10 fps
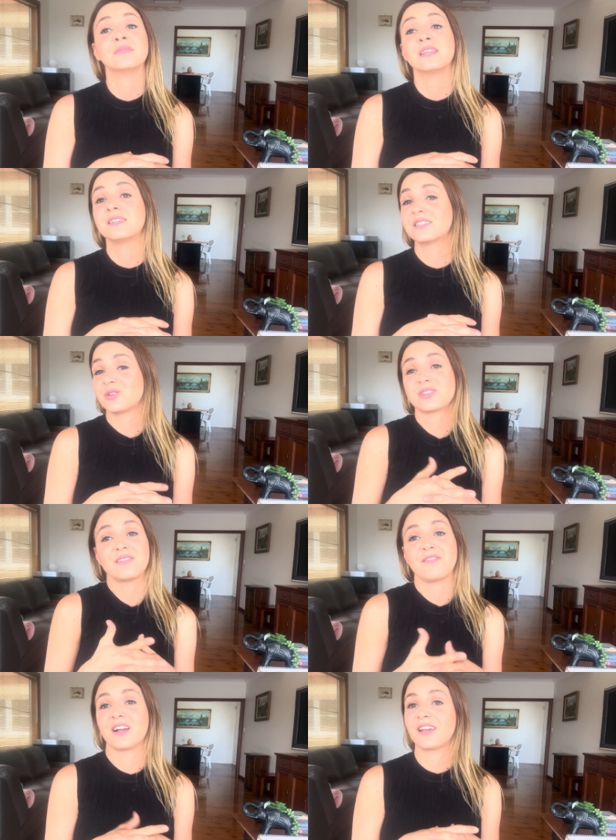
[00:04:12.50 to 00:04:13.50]
Seriously,
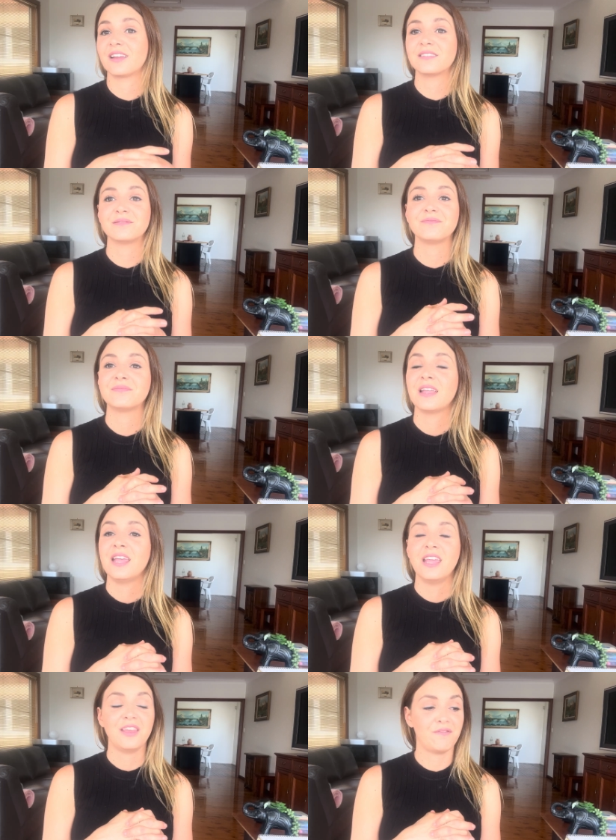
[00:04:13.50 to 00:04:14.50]
fuck it.
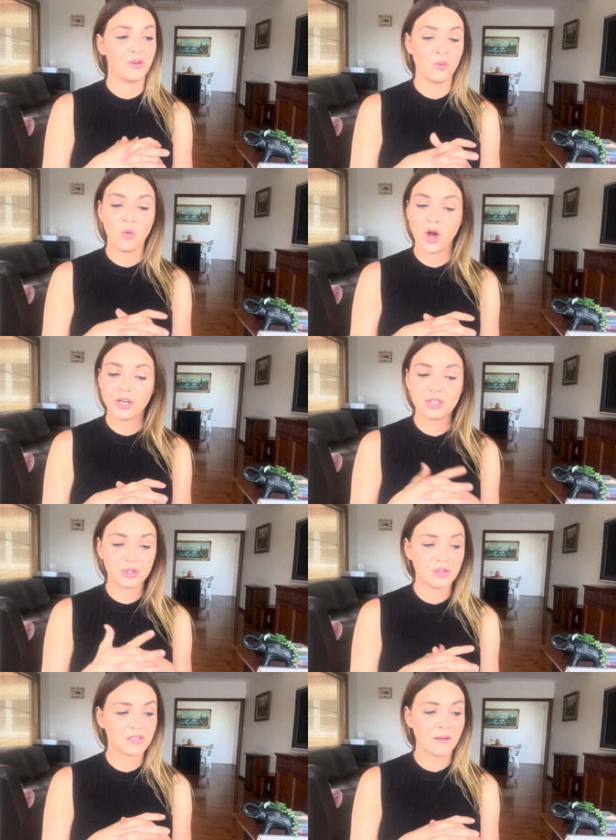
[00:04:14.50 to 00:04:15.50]
If you want to
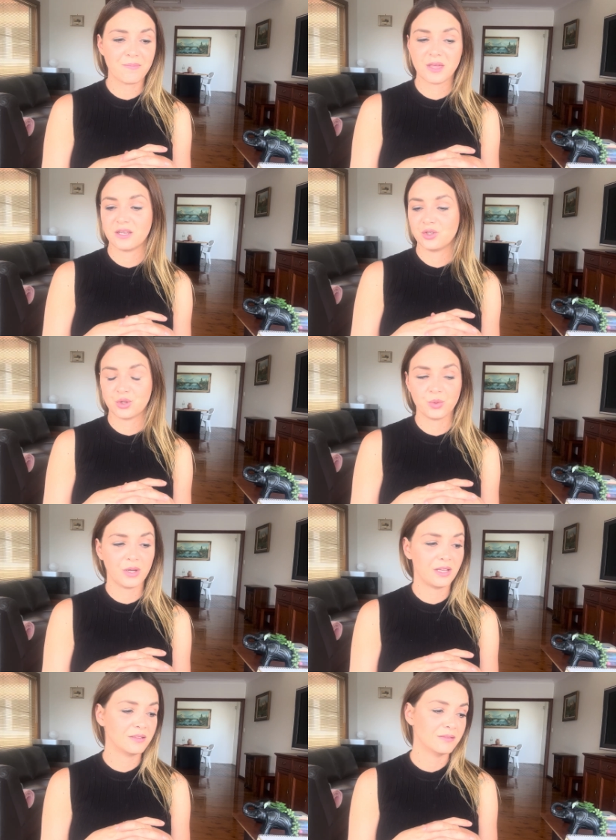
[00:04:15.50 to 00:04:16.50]
do something, do
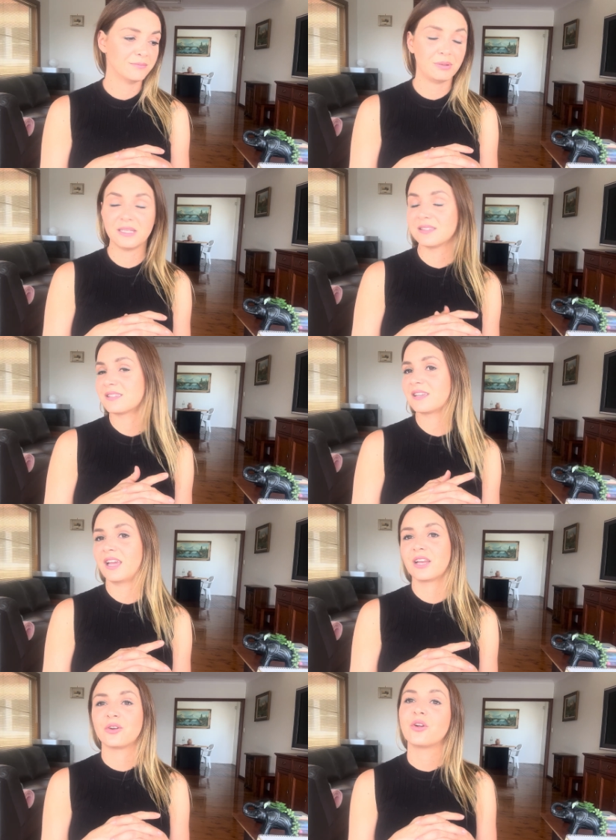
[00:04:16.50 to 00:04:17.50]
it. Being
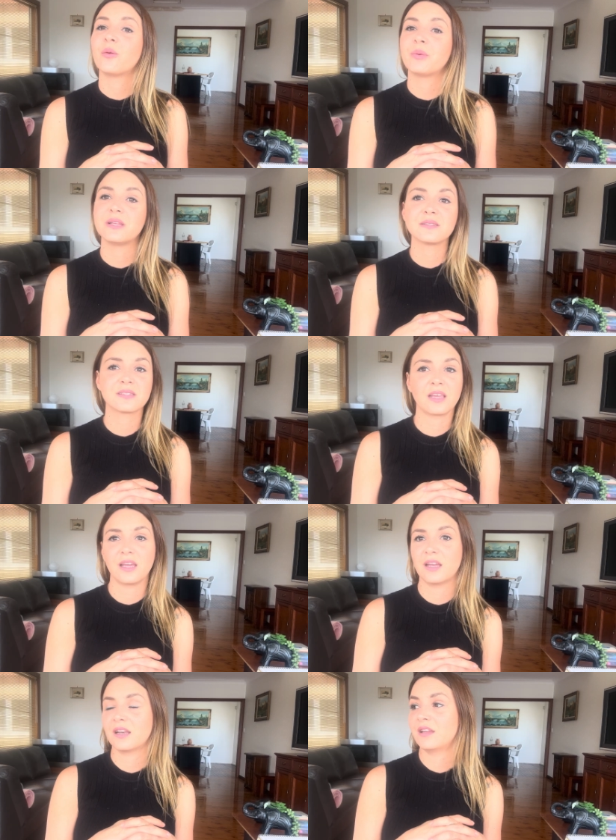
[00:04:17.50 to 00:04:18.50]
scared or not being
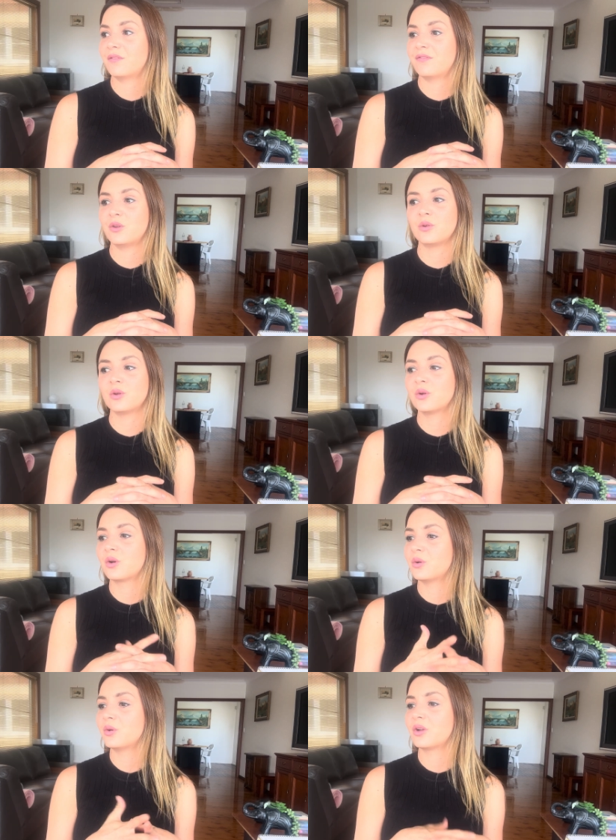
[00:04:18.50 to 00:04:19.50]
scared. If you look
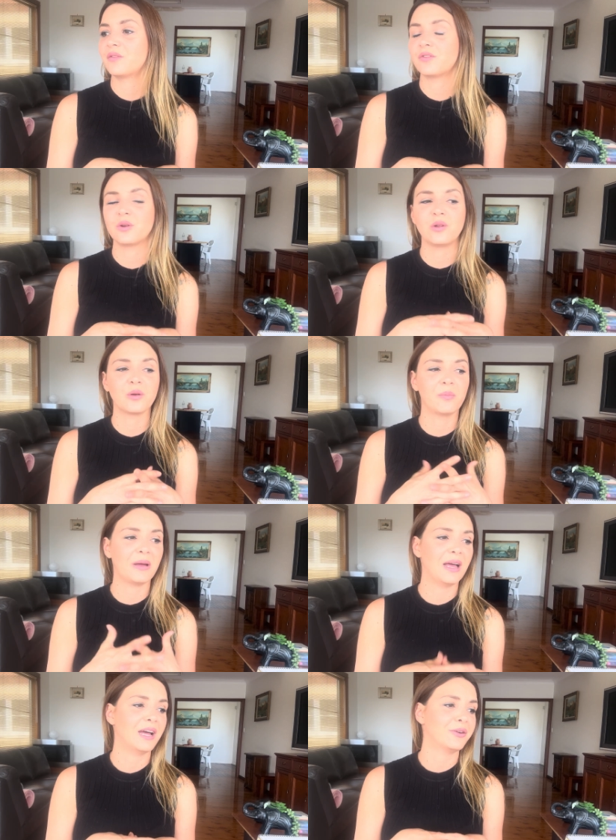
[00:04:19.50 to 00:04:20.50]
good, if you look
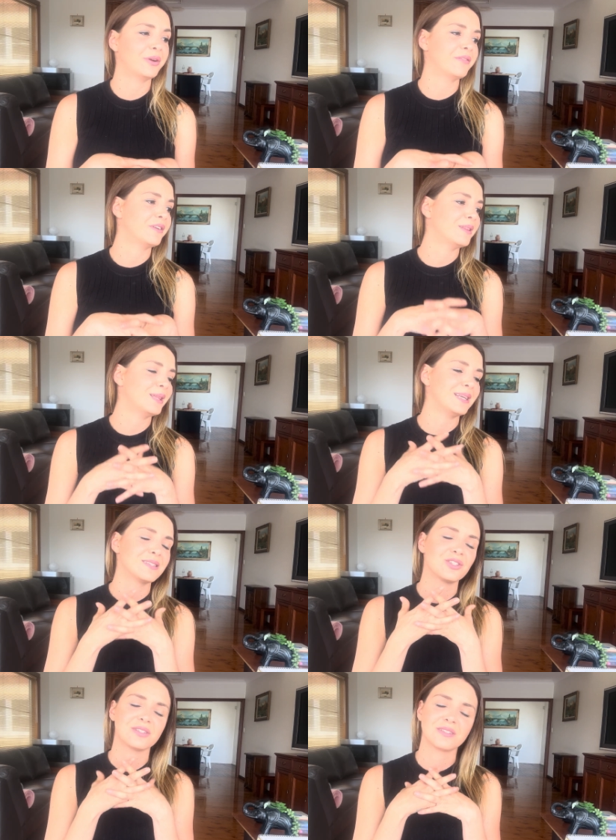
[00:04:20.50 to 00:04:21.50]
bad, or if it
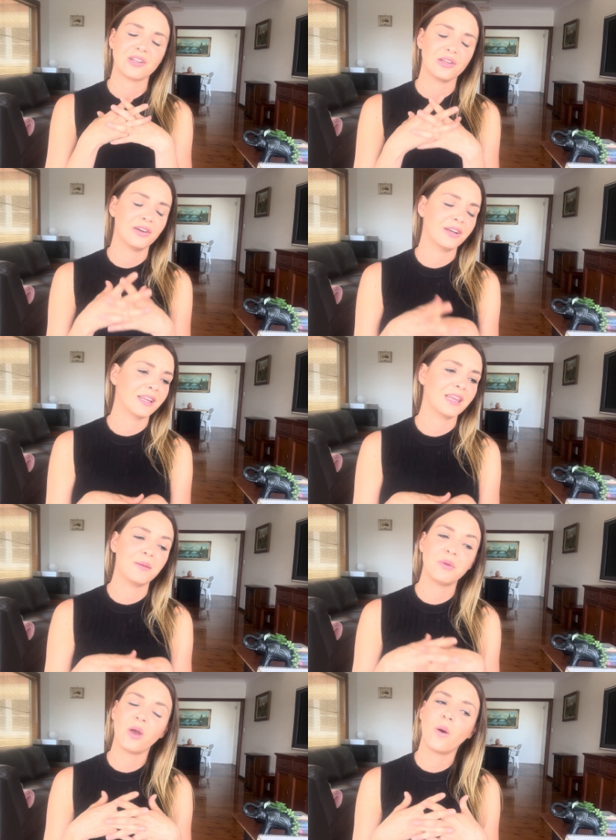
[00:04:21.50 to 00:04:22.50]
is, just learn and
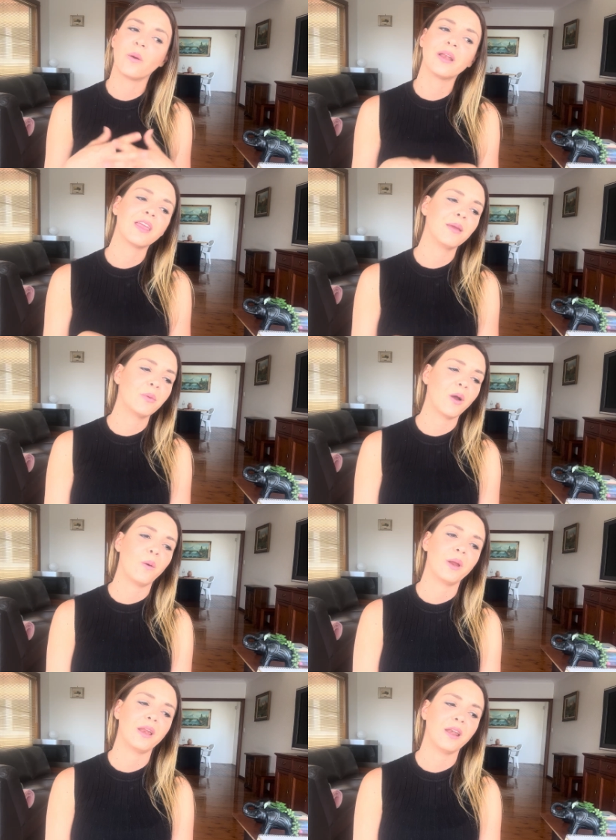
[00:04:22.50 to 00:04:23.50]
keep going and keep
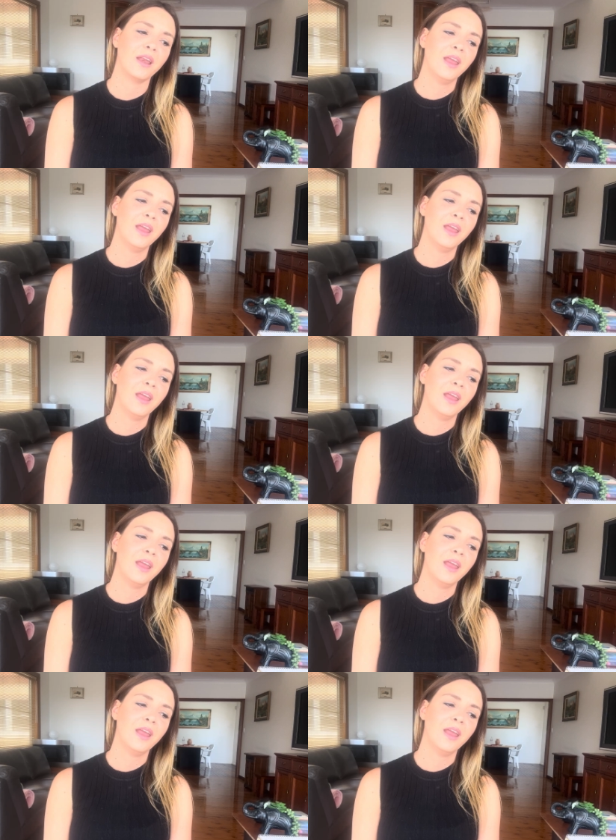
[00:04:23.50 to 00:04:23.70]
going.